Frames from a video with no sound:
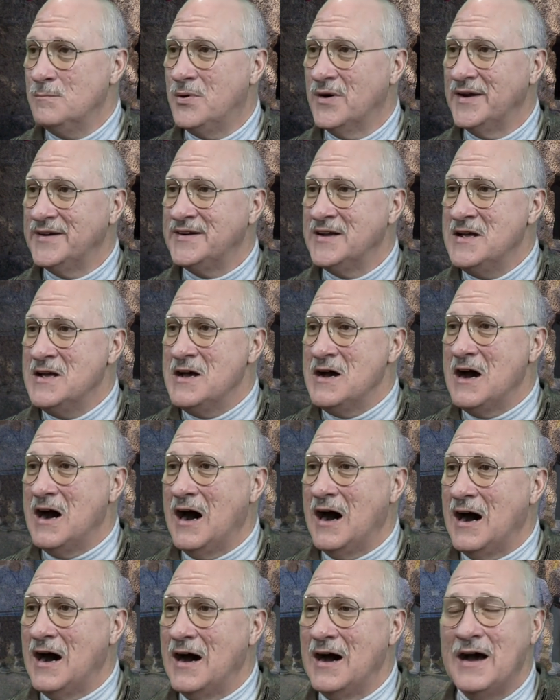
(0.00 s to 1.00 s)
But
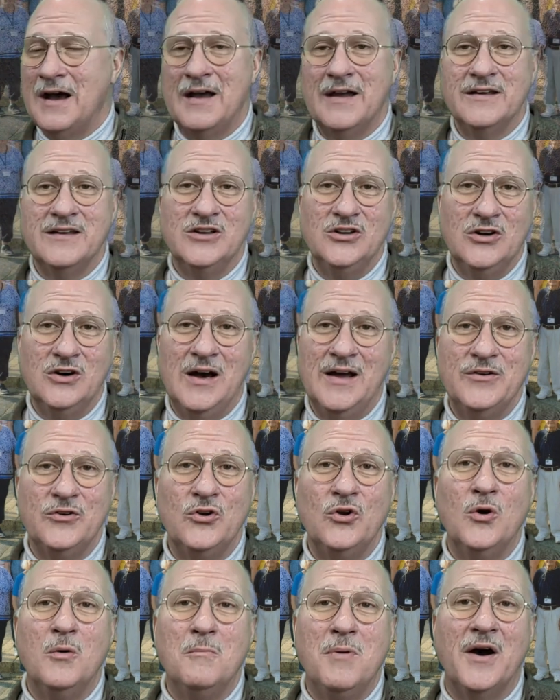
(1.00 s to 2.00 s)
I don't
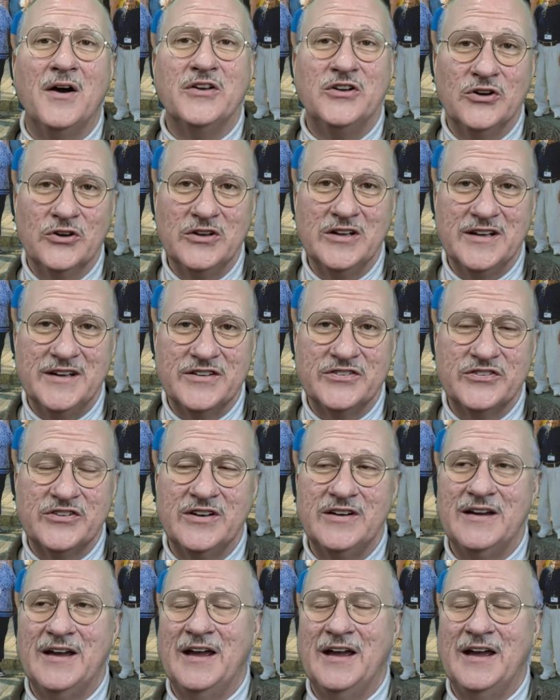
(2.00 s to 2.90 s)
know about your list.